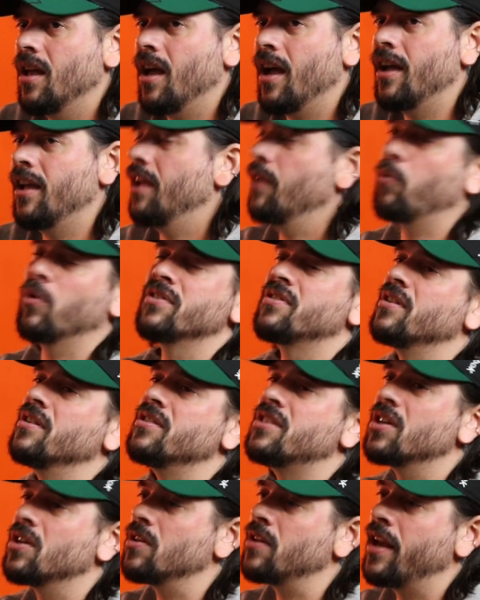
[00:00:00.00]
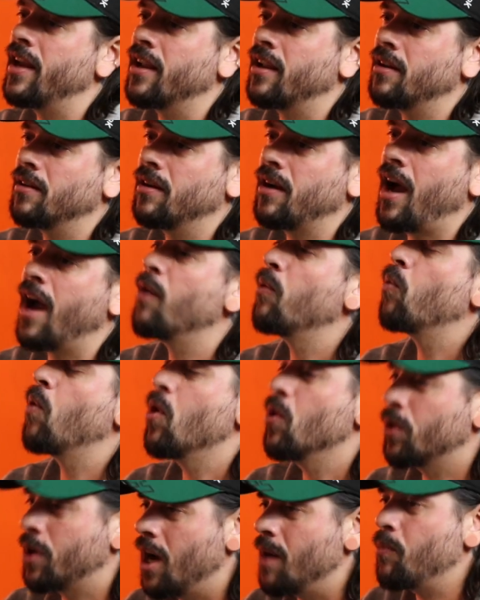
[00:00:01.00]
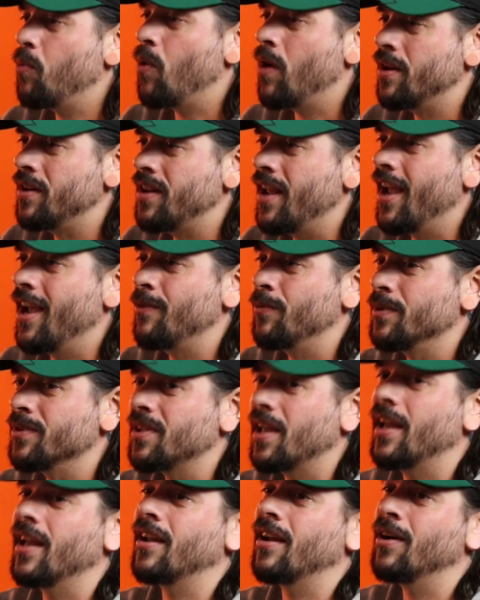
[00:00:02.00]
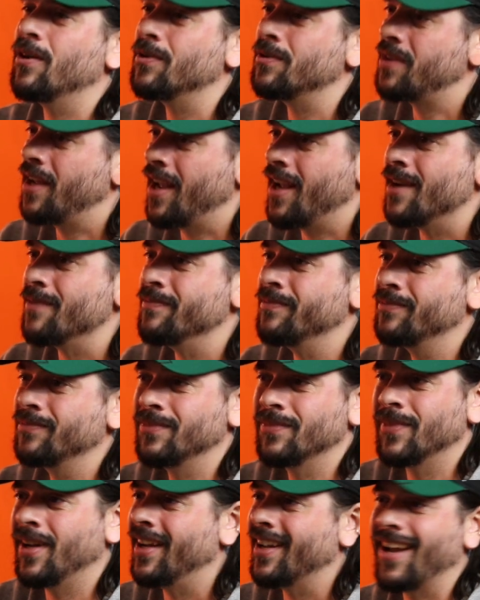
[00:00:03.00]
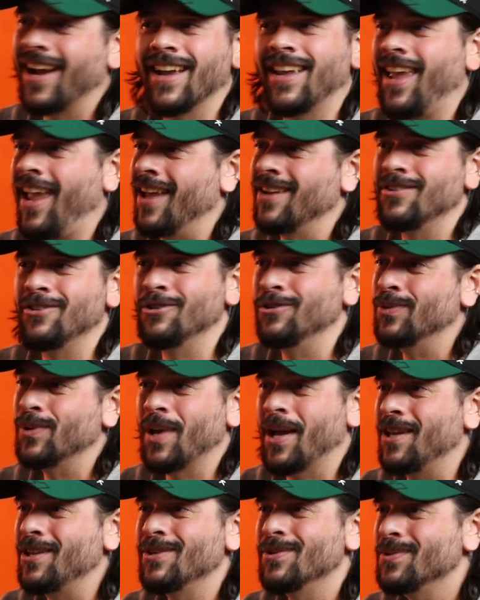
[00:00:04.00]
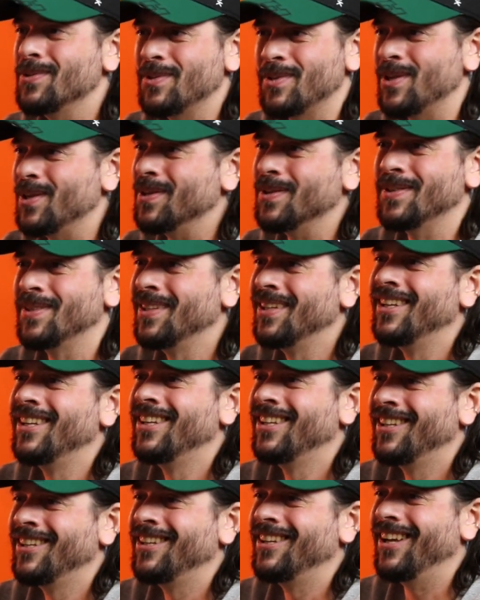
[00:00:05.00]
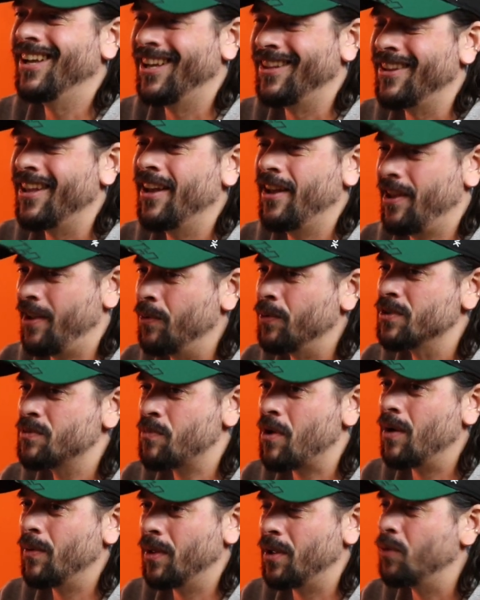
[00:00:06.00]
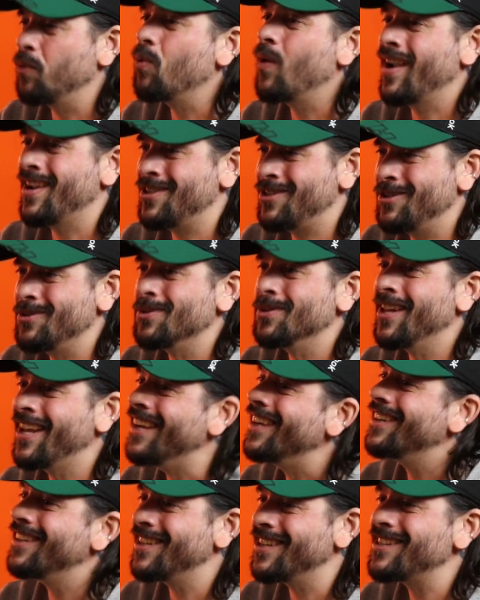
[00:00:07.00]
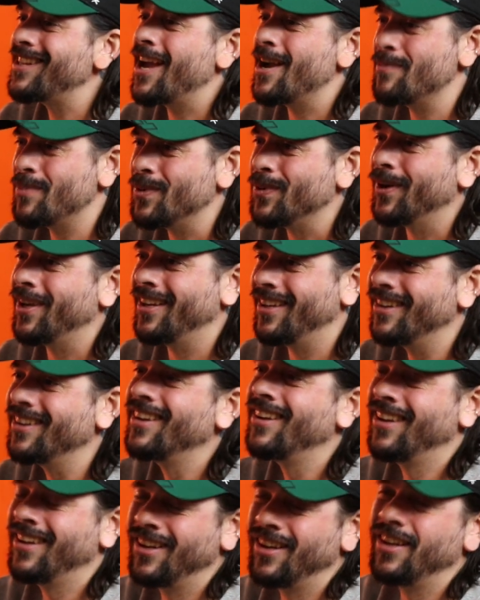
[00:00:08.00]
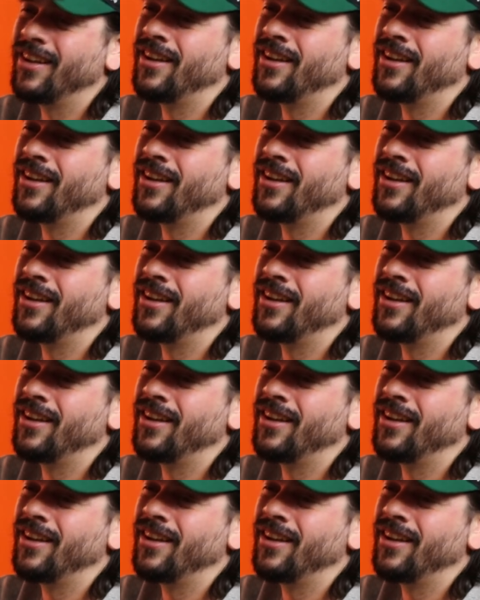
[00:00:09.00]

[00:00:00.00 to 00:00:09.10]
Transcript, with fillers: I, it wasn't until like I woke up one day and was like, oh damn, like I can't do what I used to. Yeah, yeah. And it was probably way too late at that point. Yeah.